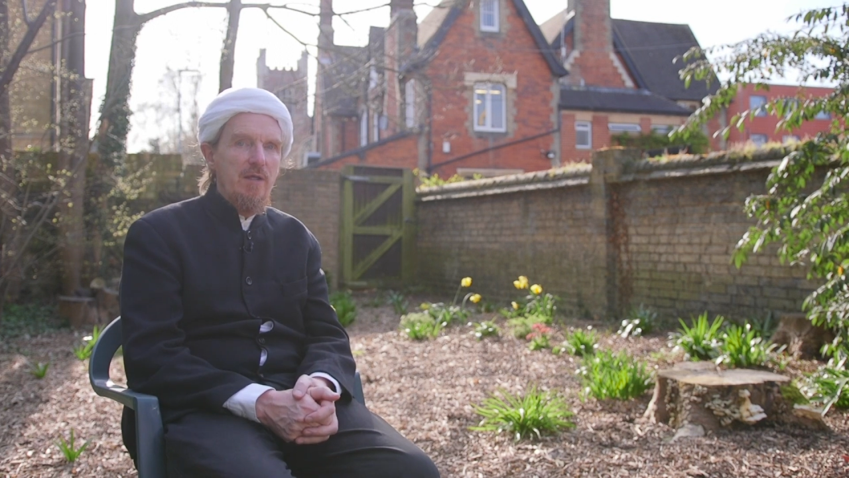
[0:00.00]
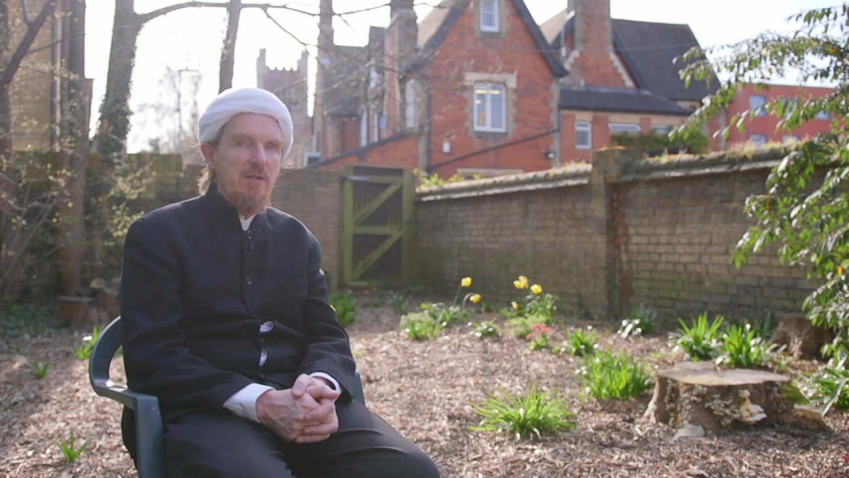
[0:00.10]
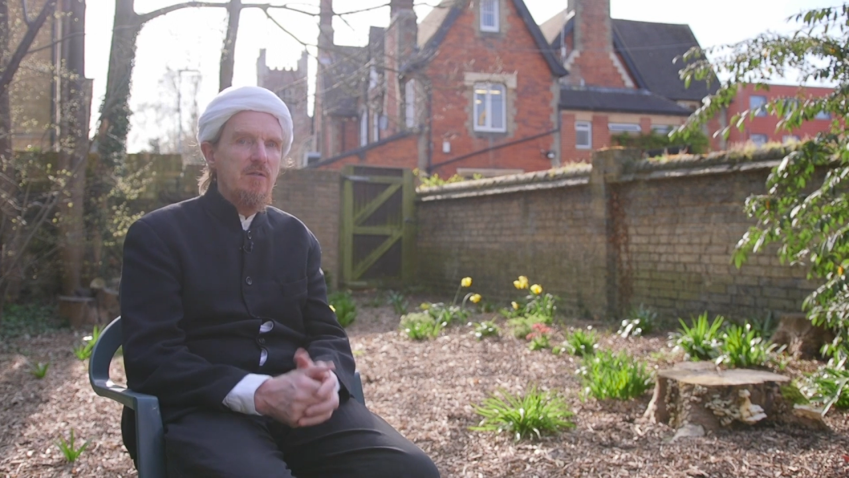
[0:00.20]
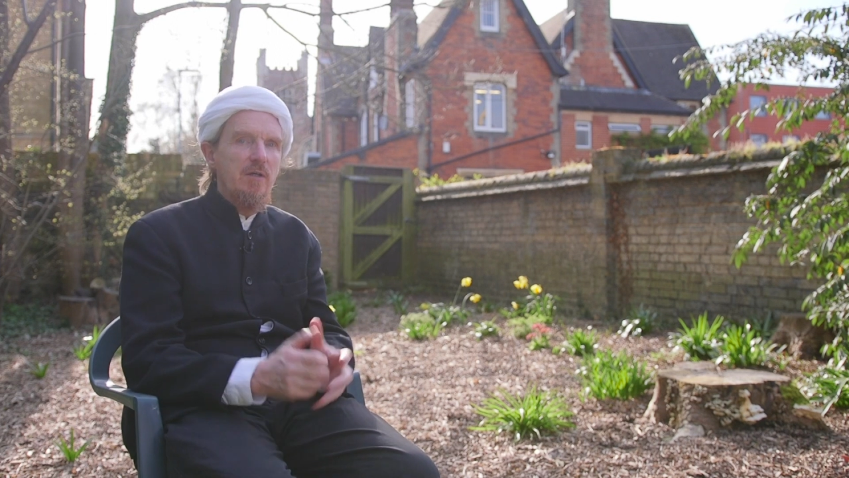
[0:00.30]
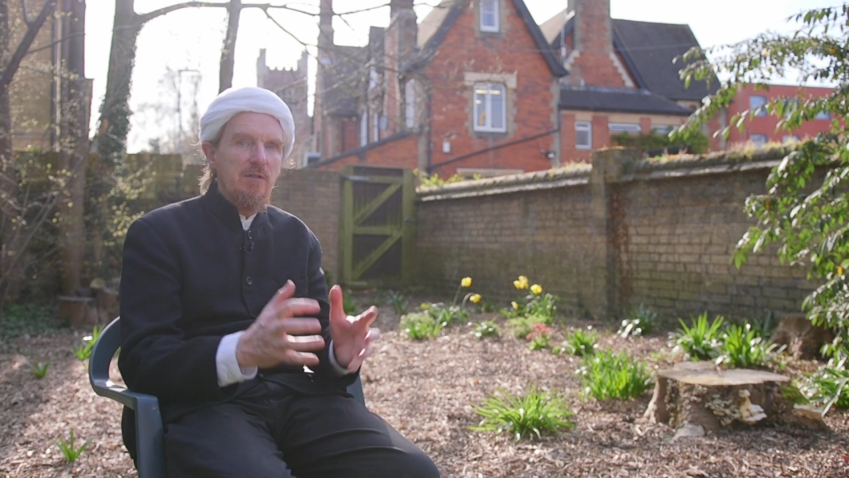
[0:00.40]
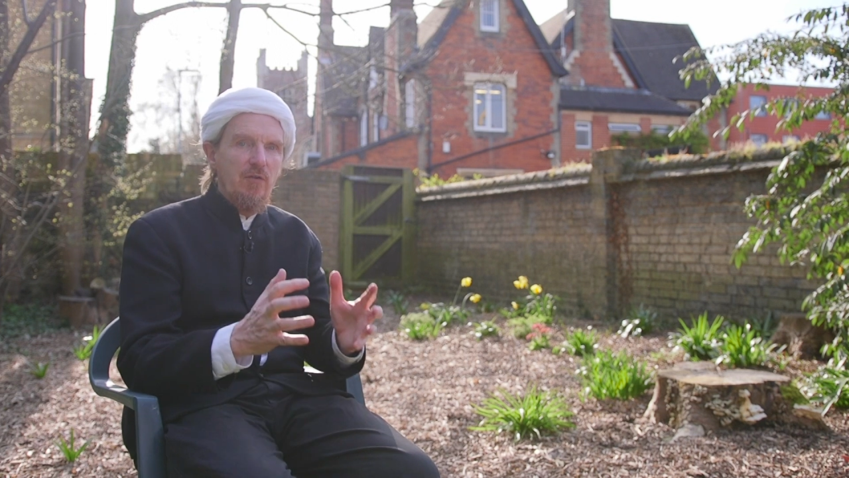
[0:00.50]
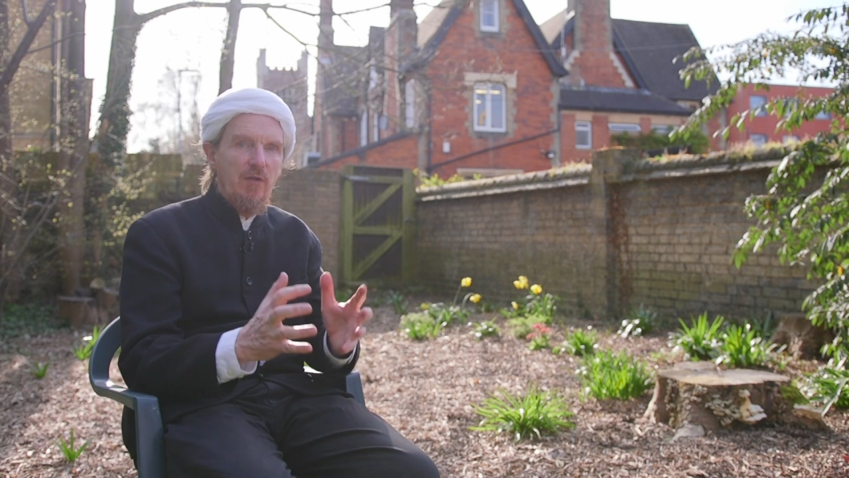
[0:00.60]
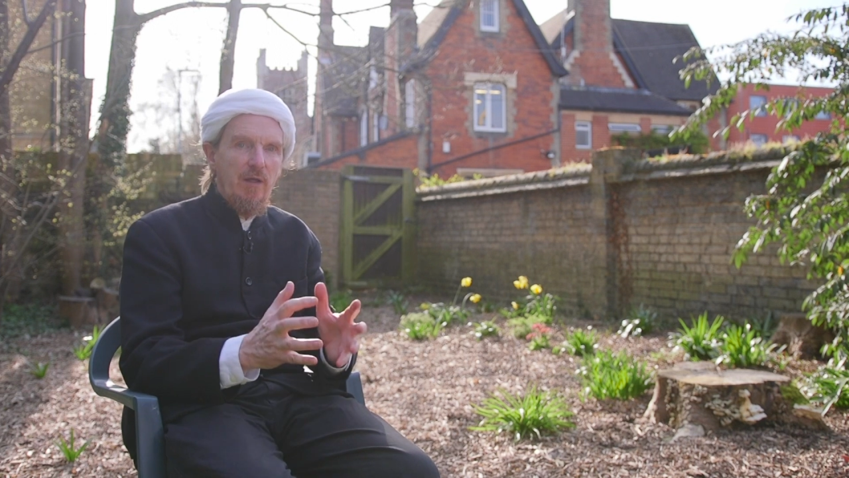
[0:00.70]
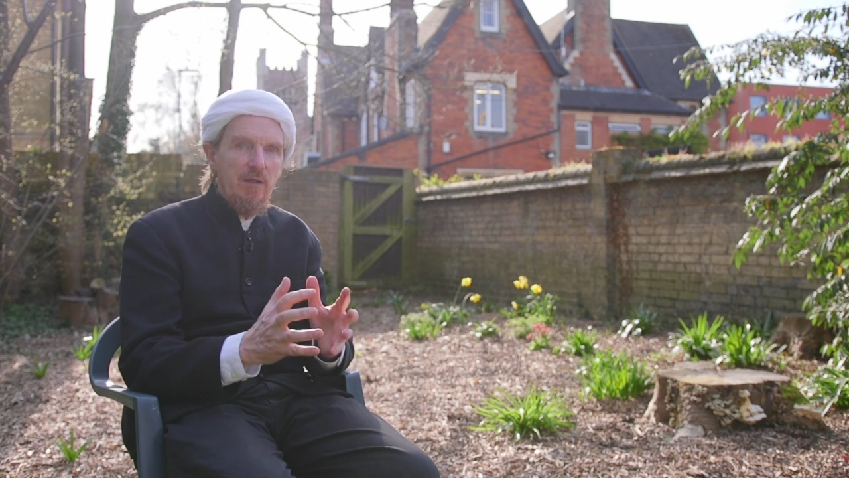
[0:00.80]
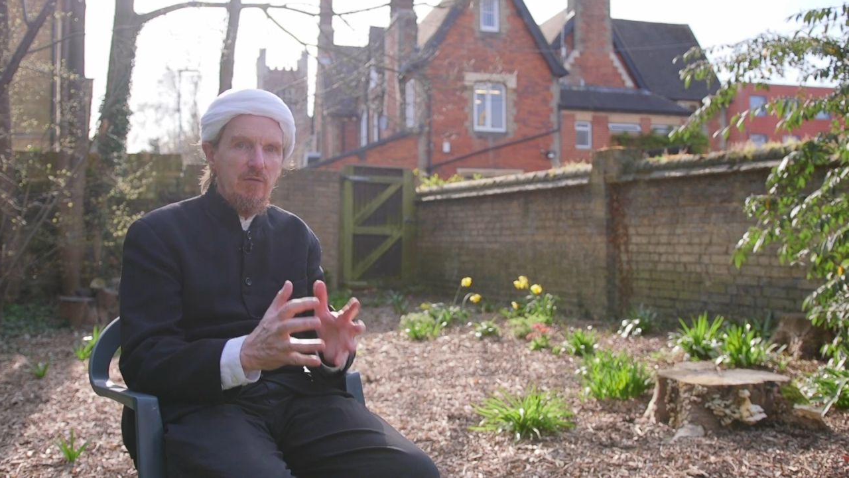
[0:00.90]
internal
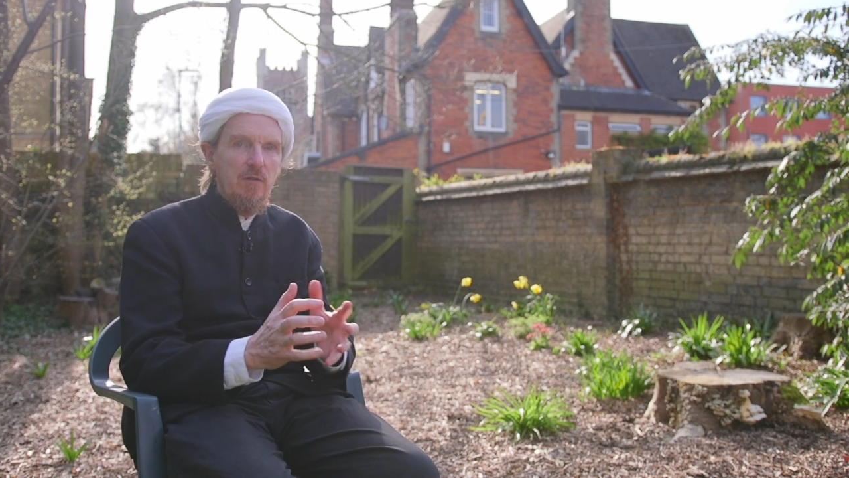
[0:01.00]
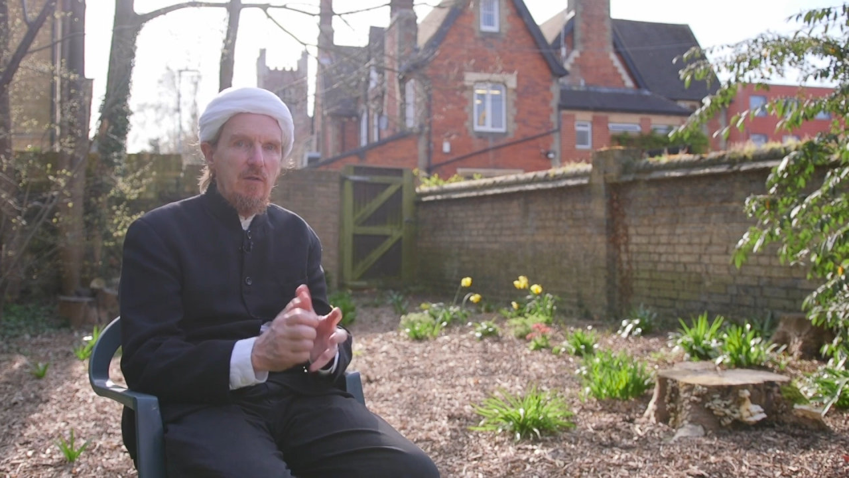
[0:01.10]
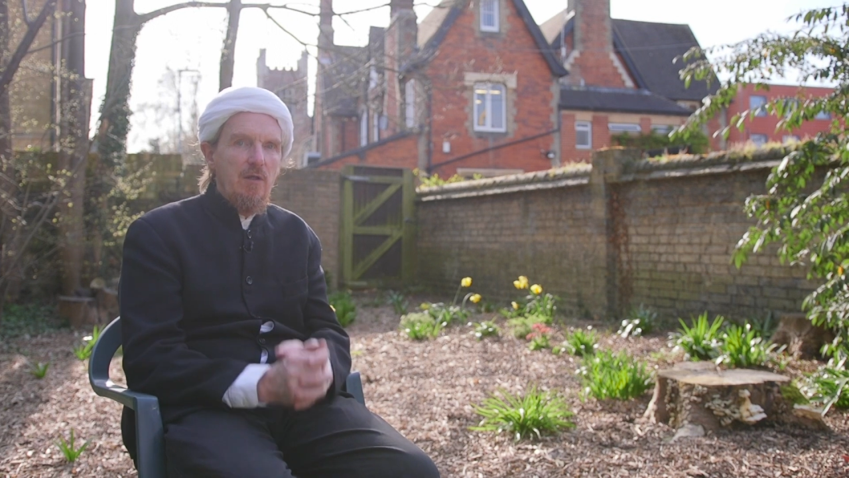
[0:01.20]
ties